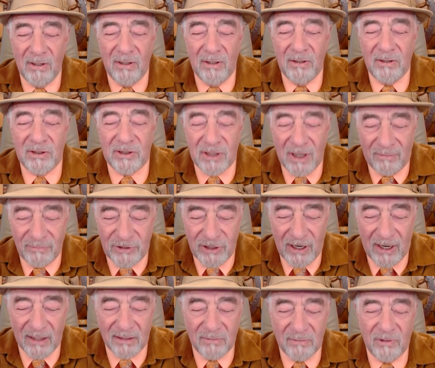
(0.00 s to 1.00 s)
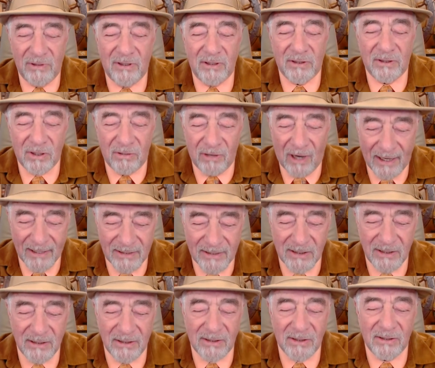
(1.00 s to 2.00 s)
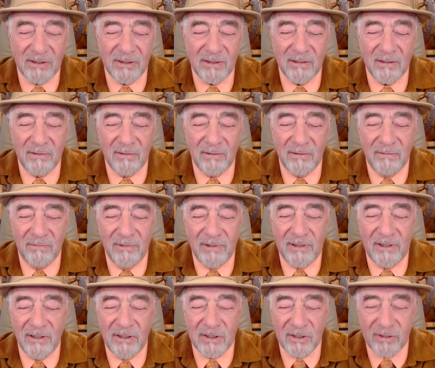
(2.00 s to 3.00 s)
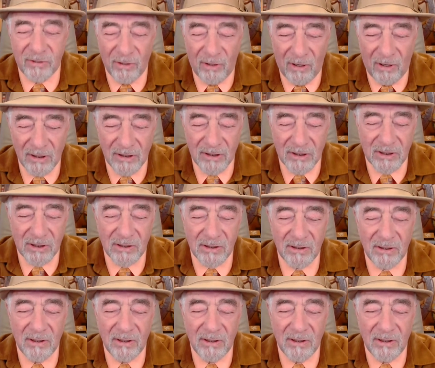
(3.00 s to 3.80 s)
subject, with this crisis, with these thoughts.